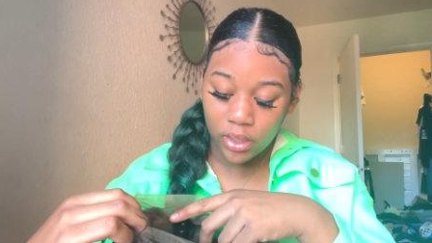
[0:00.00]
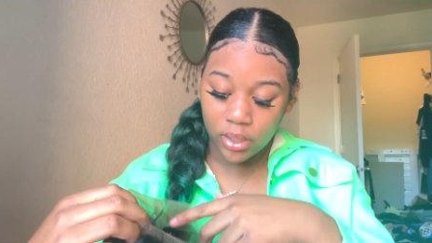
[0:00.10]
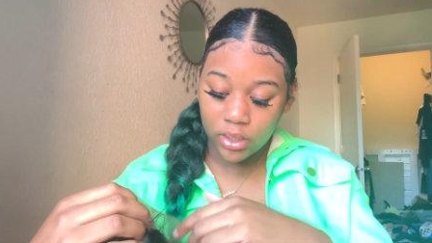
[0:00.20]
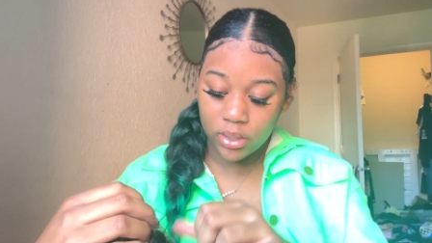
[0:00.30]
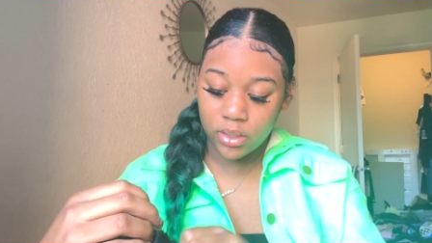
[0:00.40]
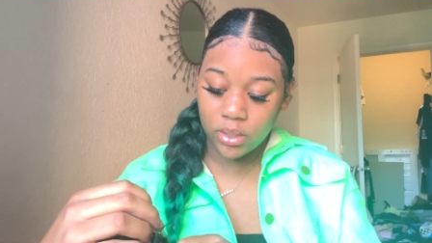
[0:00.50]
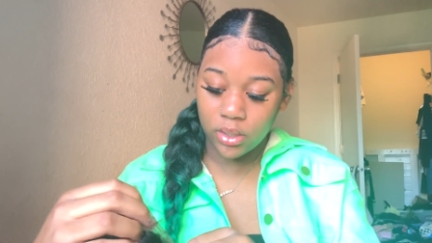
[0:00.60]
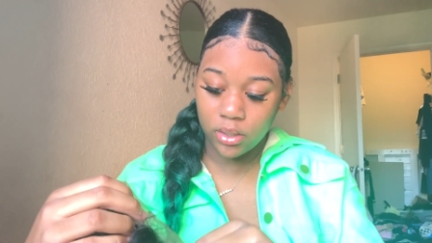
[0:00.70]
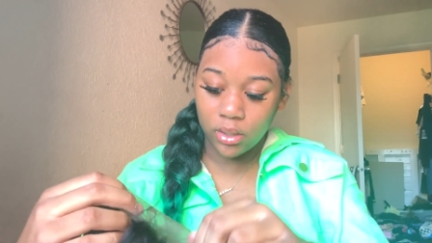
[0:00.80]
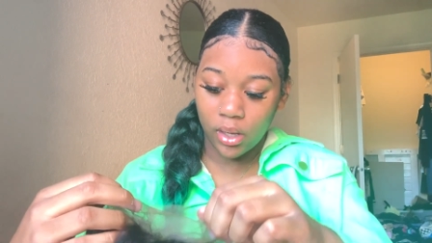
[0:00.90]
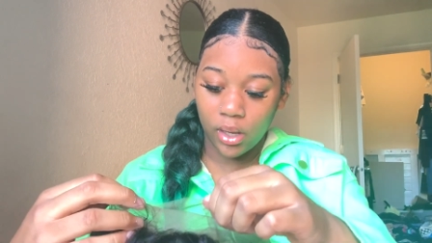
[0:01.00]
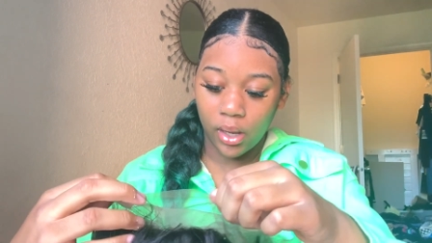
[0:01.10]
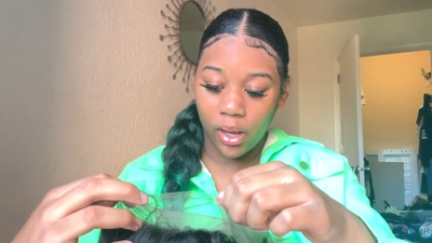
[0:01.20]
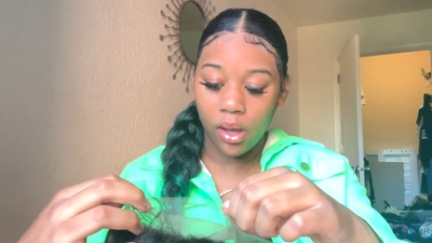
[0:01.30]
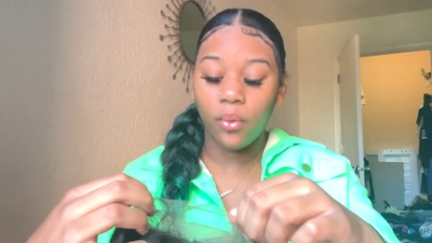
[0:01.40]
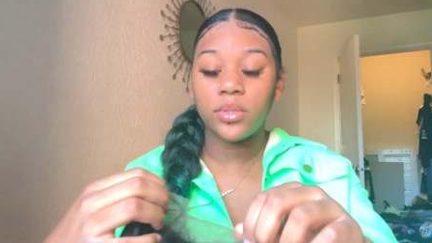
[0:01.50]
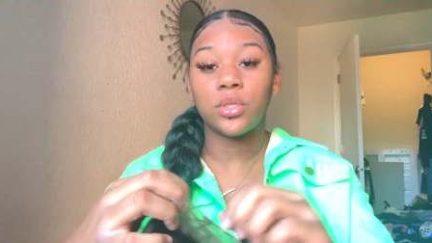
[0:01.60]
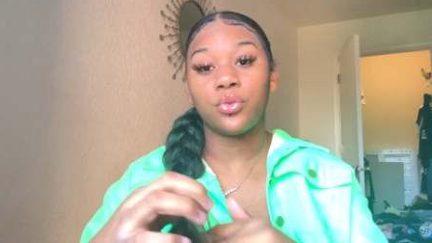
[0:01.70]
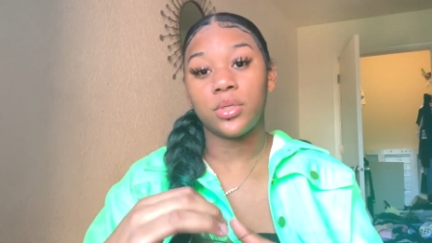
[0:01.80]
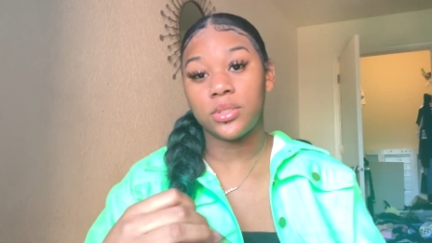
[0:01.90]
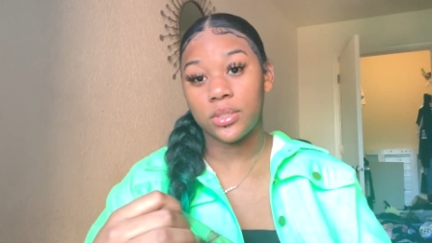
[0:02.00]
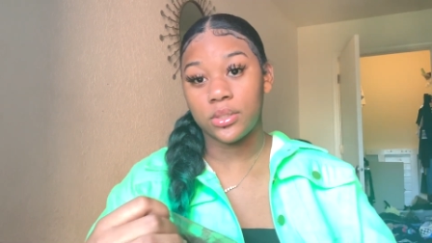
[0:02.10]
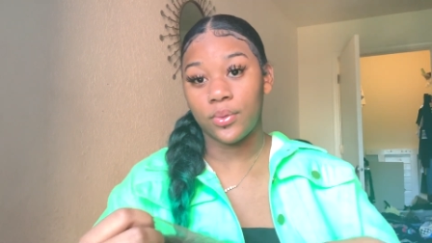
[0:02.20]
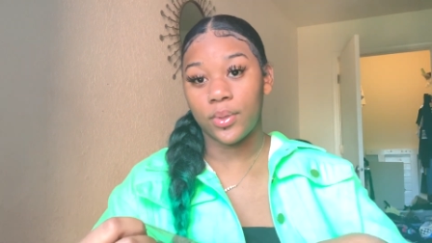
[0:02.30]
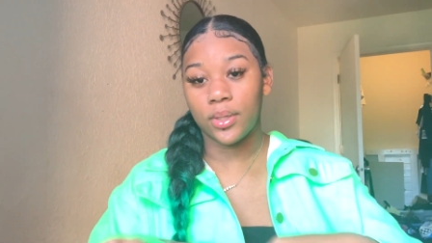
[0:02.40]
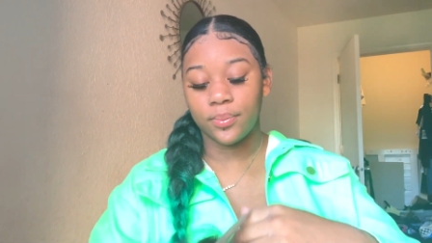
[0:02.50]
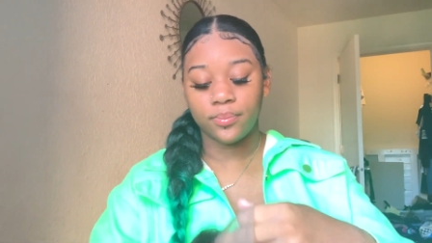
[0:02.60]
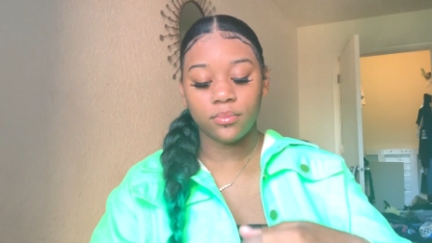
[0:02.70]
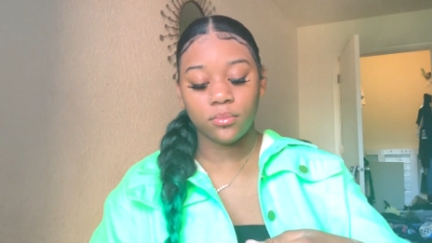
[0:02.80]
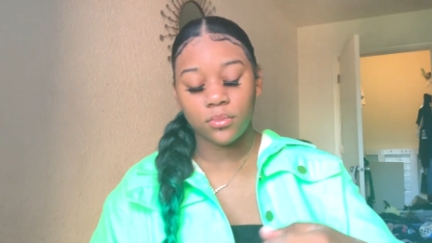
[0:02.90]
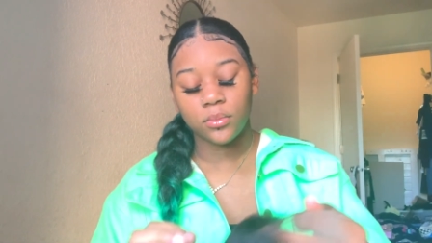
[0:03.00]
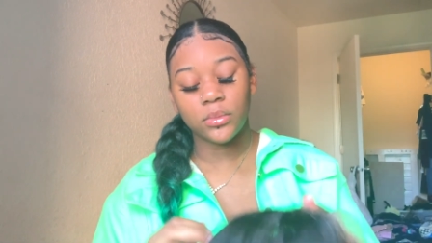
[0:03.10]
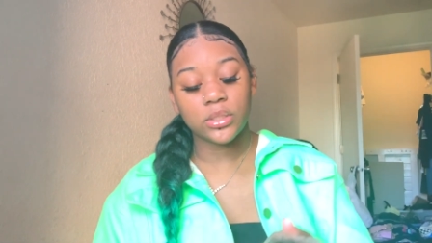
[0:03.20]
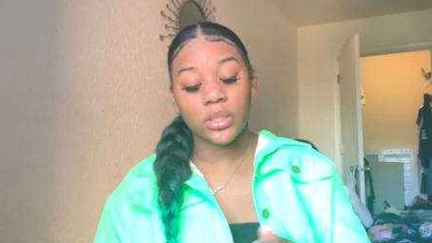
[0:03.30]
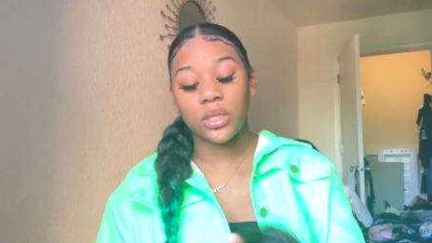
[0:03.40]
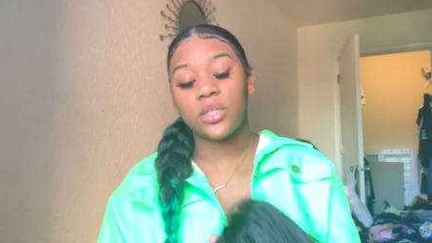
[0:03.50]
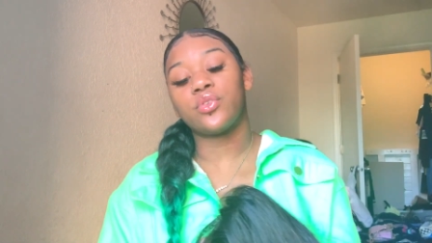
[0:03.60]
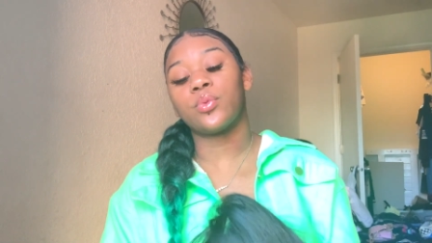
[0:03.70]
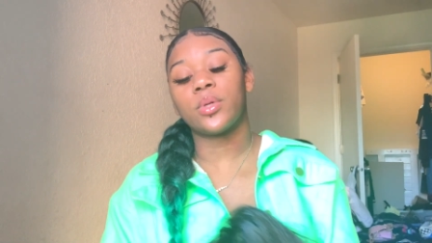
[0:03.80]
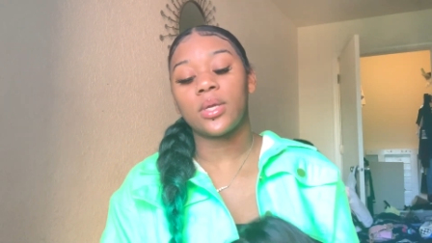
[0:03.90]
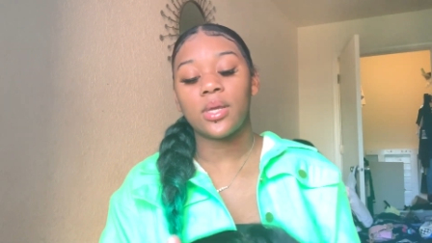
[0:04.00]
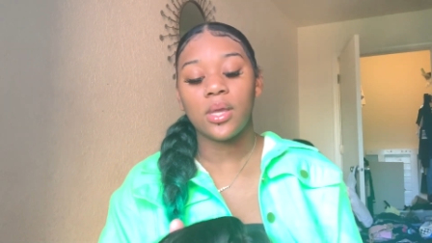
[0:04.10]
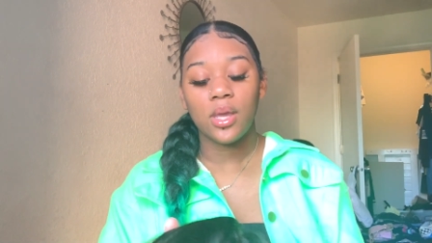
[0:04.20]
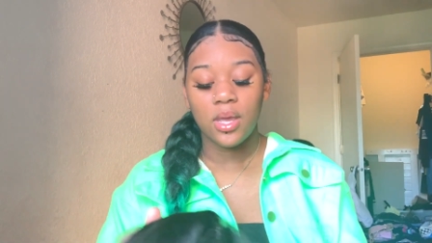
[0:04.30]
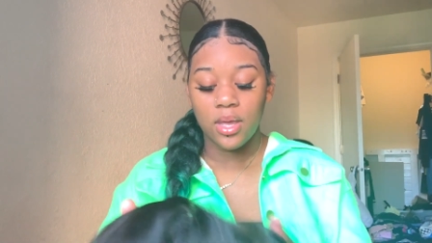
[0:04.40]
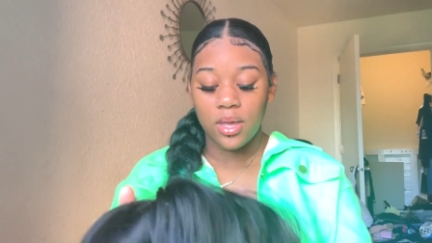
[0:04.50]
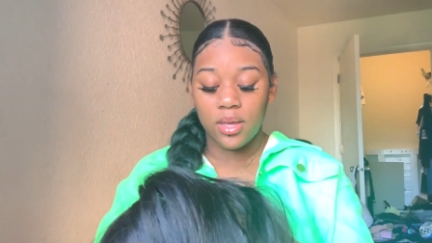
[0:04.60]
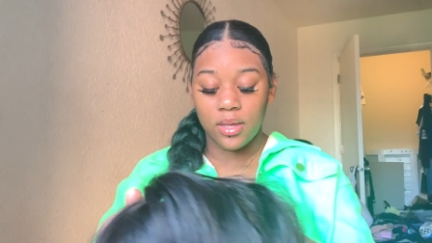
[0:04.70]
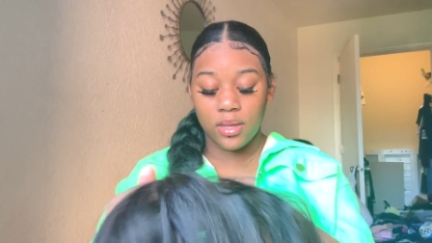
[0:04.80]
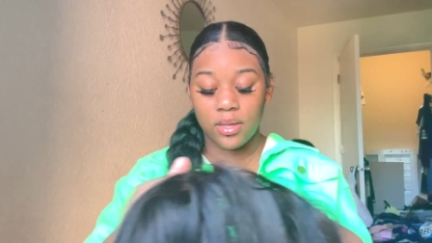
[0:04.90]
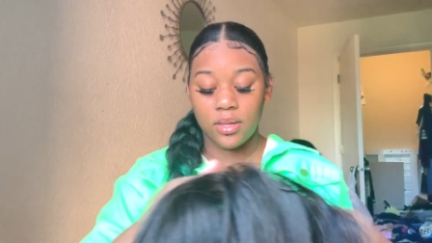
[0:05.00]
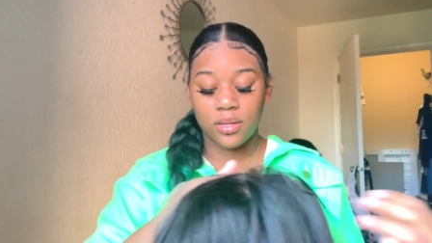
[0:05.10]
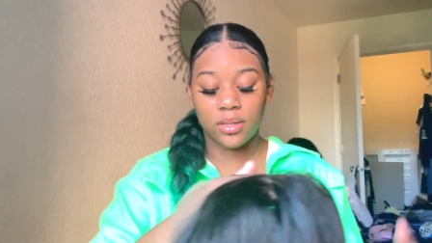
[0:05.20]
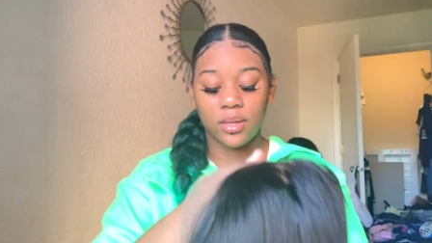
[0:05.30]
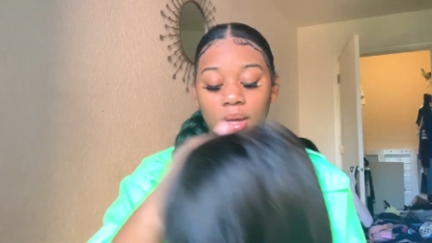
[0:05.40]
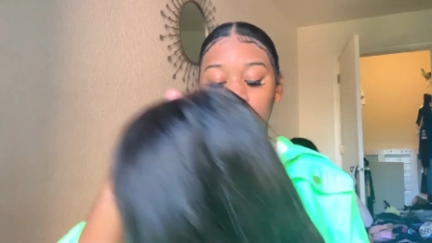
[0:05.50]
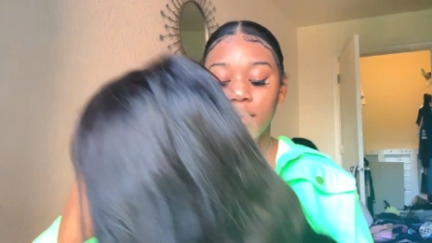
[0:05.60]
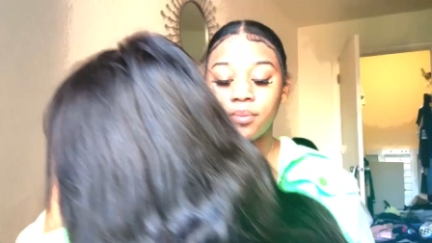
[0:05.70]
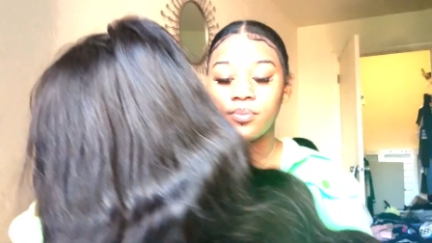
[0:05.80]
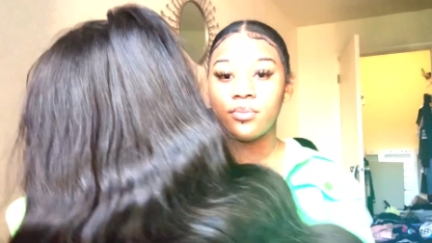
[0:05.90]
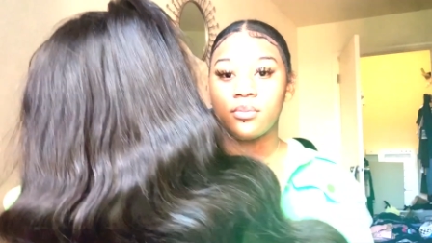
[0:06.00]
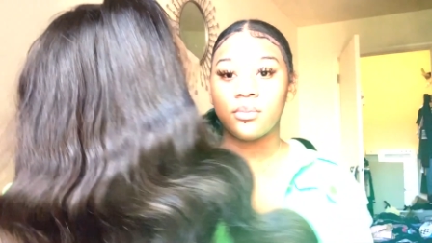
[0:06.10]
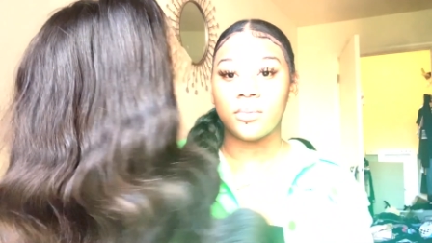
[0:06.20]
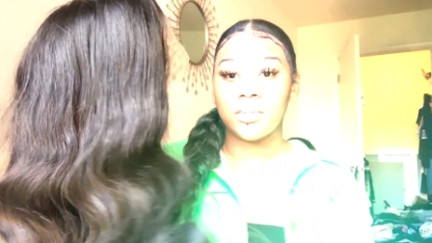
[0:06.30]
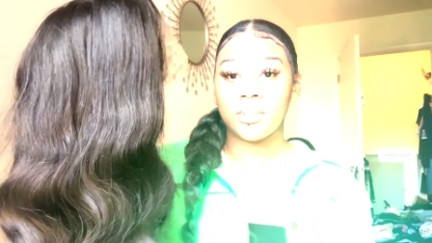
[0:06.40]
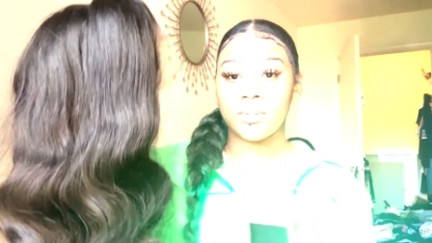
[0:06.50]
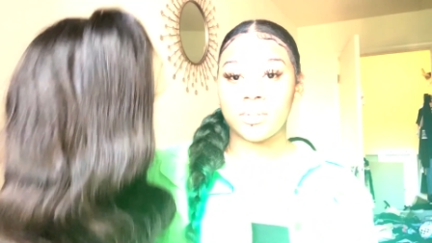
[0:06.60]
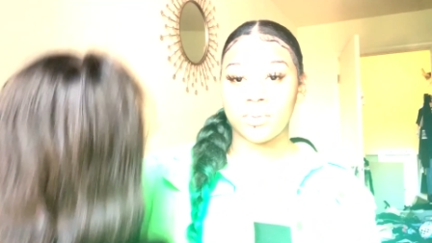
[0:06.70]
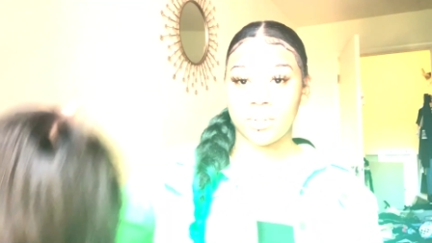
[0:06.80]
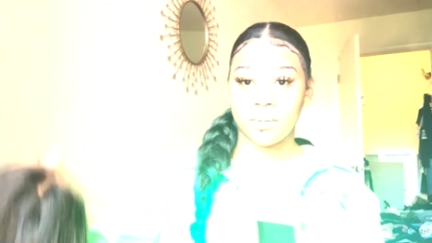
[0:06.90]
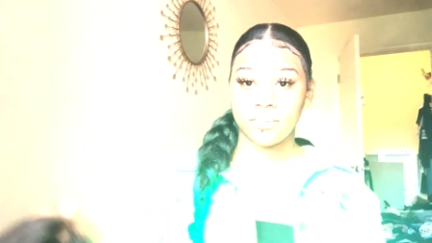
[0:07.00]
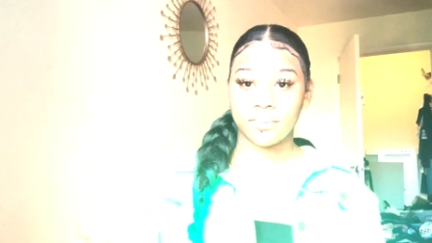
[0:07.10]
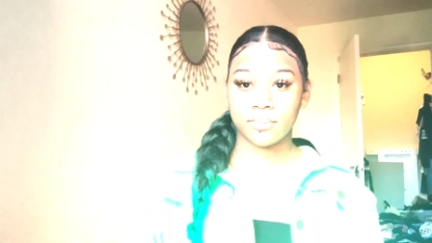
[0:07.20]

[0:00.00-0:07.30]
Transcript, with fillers: And, oh, it's a 360 wig. It's not a lace front wig. And yeah, this is really,